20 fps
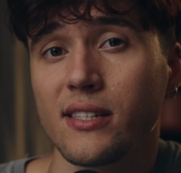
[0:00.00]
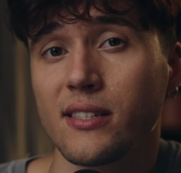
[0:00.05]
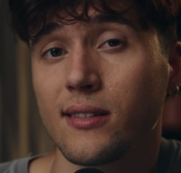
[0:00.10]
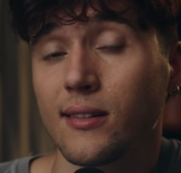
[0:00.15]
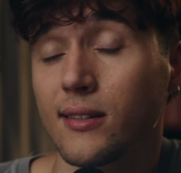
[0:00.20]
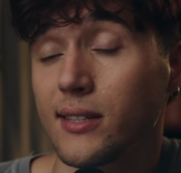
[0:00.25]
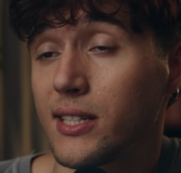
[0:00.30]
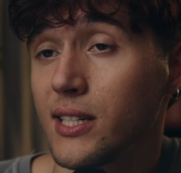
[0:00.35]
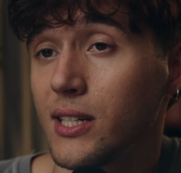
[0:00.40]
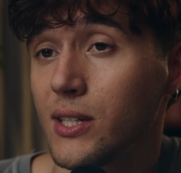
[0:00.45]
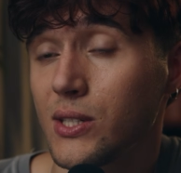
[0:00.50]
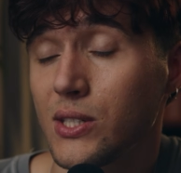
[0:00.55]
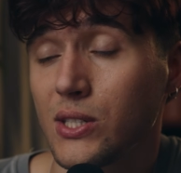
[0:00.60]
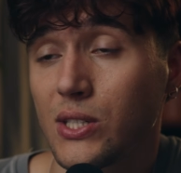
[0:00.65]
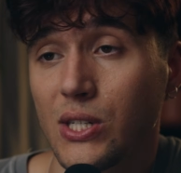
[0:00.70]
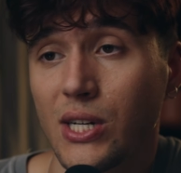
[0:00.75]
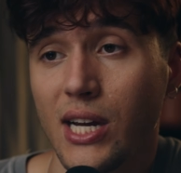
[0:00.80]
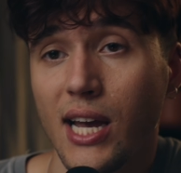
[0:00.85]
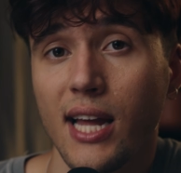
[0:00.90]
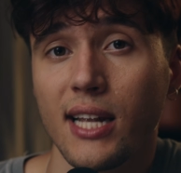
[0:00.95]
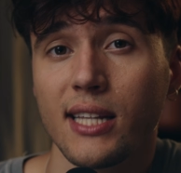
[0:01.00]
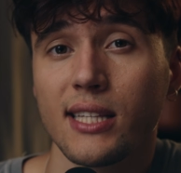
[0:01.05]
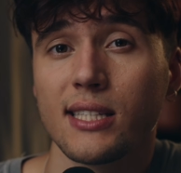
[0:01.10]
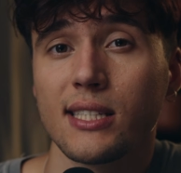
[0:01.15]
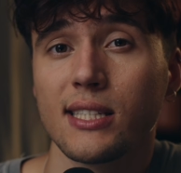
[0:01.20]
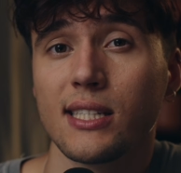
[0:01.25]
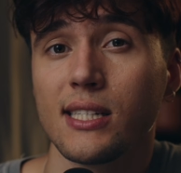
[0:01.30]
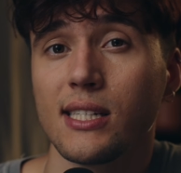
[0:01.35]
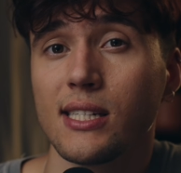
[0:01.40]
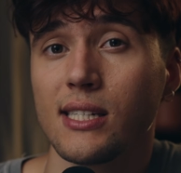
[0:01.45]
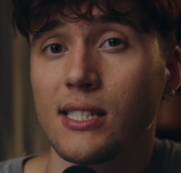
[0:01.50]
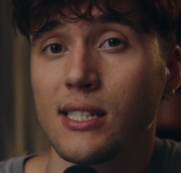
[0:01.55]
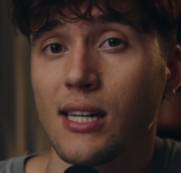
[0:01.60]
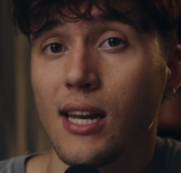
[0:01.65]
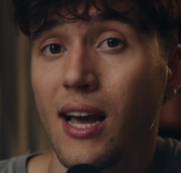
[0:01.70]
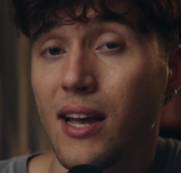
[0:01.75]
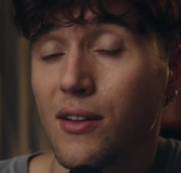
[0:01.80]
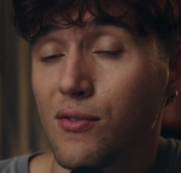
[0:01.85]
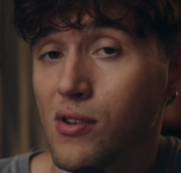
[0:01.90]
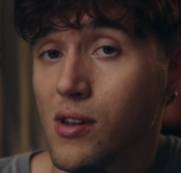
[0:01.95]
starting to get the
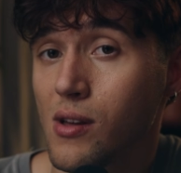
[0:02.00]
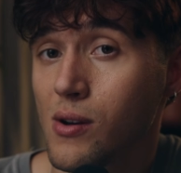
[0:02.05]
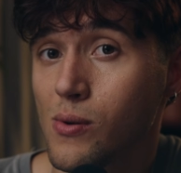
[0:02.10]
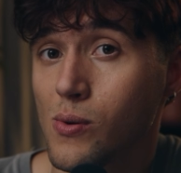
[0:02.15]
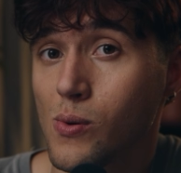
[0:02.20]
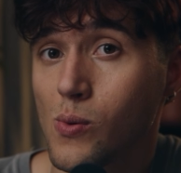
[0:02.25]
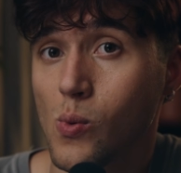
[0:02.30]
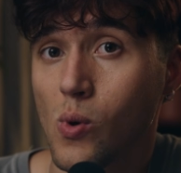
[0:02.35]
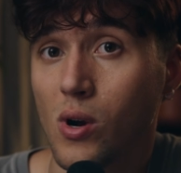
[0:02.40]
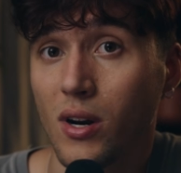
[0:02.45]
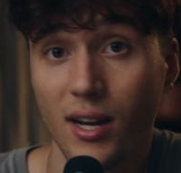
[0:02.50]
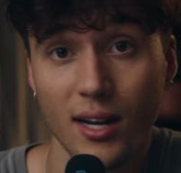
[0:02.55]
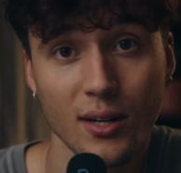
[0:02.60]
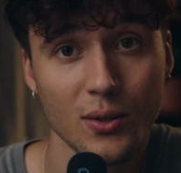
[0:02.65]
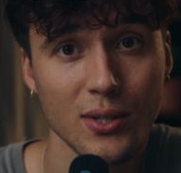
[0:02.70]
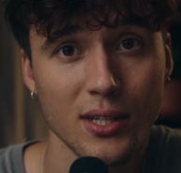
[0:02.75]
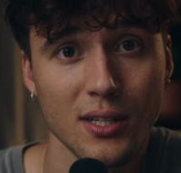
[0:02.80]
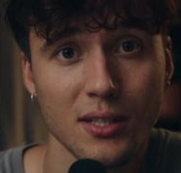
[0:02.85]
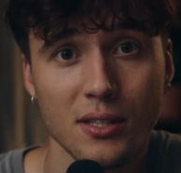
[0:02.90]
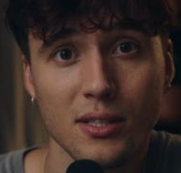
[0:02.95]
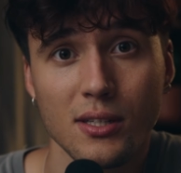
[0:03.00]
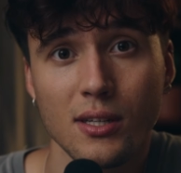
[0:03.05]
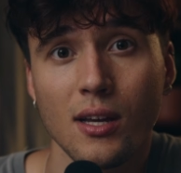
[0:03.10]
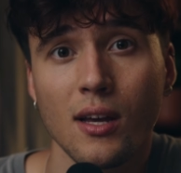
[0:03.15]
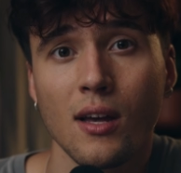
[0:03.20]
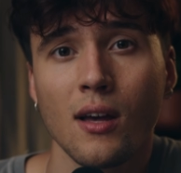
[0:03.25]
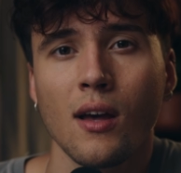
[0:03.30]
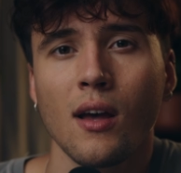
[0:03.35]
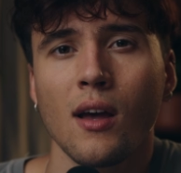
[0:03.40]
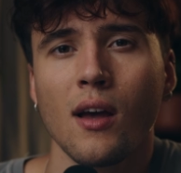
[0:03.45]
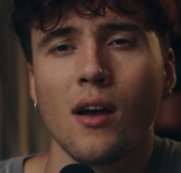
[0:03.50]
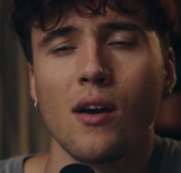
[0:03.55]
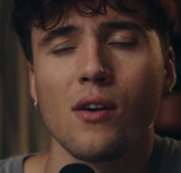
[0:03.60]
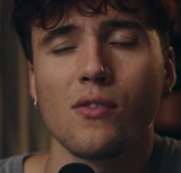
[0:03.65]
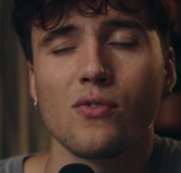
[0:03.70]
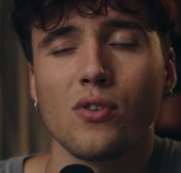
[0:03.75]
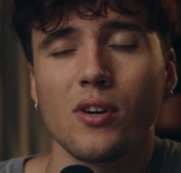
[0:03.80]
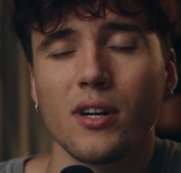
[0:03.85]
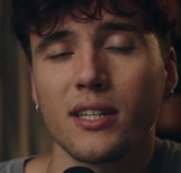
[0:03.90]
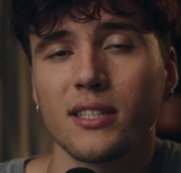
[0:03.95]
Liteflow 100s.
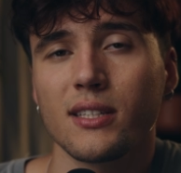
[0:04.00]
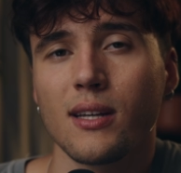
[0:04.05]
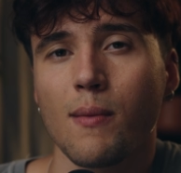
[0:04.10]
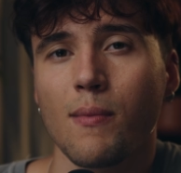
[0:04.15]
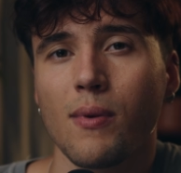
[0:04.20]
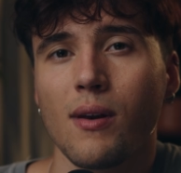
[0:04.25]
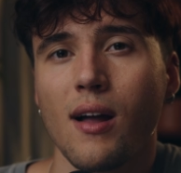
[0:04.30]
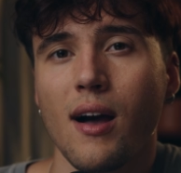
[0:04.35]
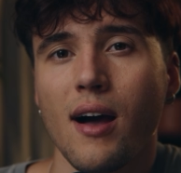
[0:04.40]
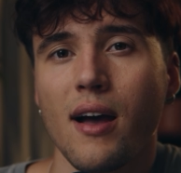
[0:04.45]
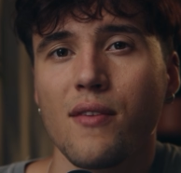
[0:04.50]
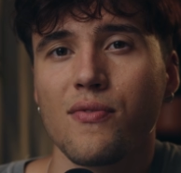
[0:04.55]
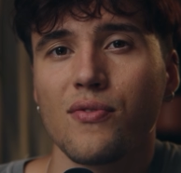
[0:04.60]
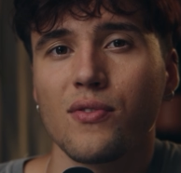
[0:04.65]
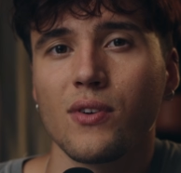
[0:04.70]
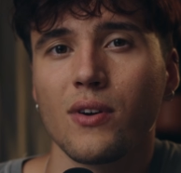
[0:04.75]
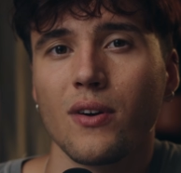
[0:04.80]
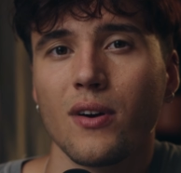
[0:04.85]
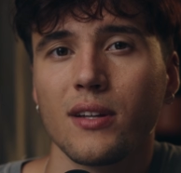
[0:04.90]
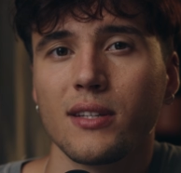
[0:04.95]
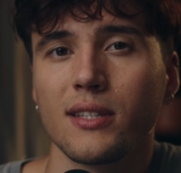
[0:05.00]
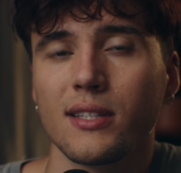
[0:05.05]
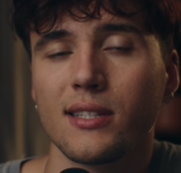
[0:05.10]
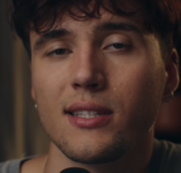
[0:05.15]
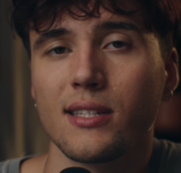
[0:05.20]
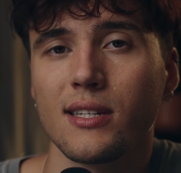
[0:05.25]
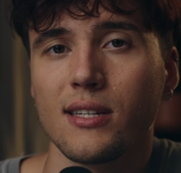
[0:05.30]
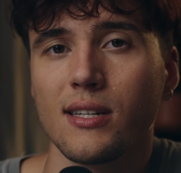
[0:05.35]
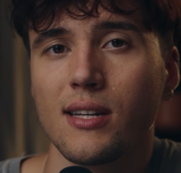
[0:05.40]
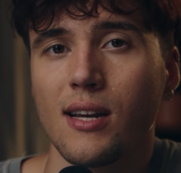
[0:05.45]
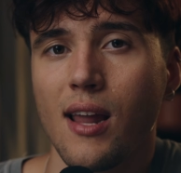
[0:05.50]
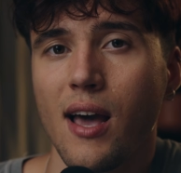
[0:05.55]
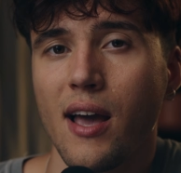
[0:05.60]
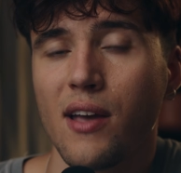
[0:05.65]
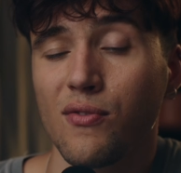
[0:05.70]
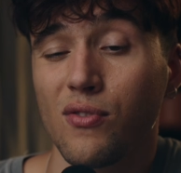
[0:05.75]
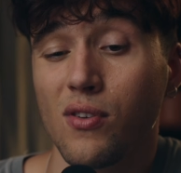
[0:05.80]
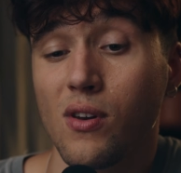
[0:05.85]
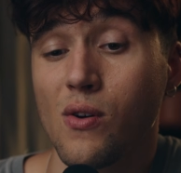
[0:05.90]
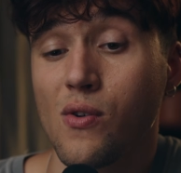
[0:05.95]
For example, I've got the
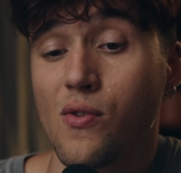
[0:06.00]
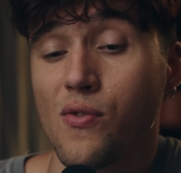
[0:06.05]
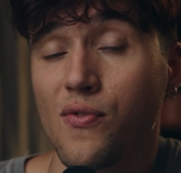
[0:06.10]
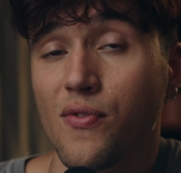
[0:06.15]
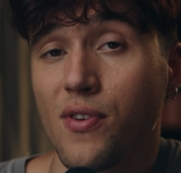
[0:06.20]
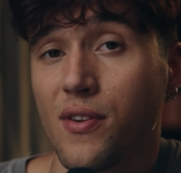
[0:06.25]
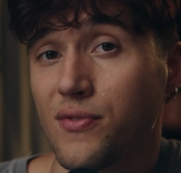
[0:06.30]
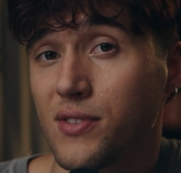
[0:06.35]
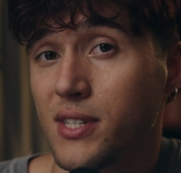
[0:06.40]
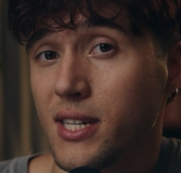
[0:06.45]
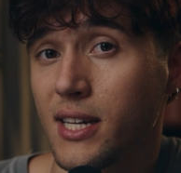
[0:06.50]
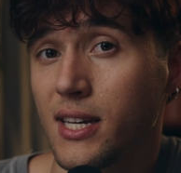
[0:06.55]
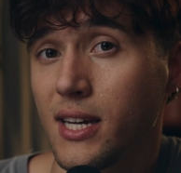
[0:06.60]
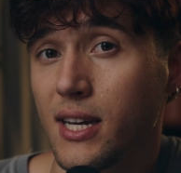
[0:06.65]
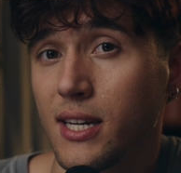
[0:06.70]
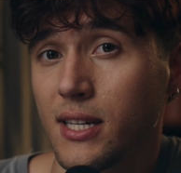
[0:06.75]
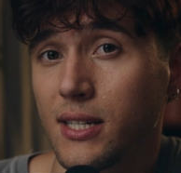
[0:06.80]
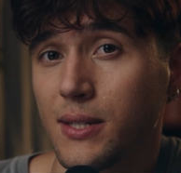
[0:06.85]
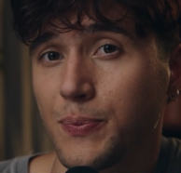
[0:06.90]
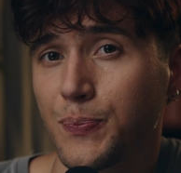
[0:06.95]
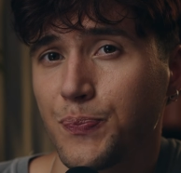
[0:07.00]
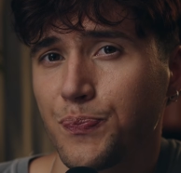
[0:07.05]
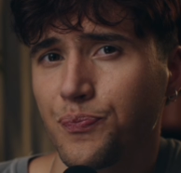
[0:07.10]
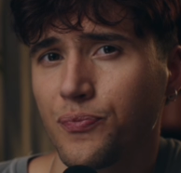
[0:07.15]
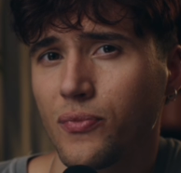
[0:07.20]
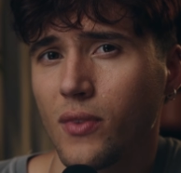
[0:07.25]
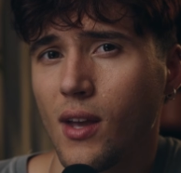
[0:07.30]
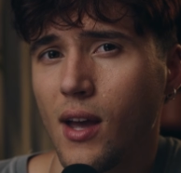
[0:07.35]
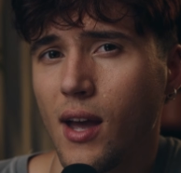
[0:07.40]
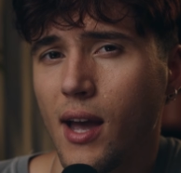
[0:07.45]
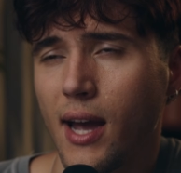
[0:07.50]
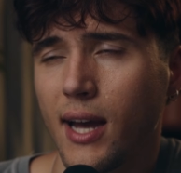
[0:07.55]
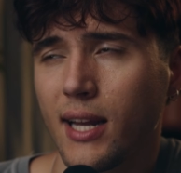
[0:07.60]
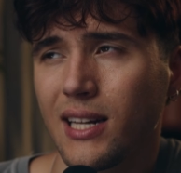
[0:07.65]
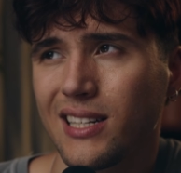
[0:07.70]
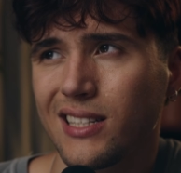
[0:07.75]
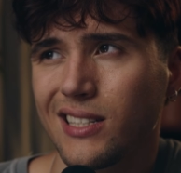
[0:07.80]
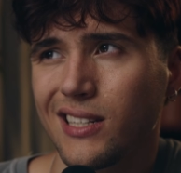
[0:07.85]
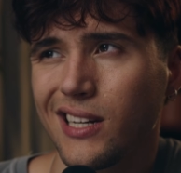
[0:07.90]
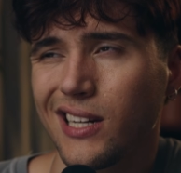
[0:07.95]
Liteflow 50 kit, and
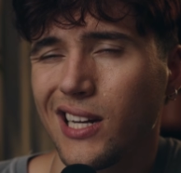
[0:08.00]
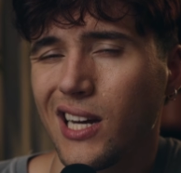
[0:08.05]
it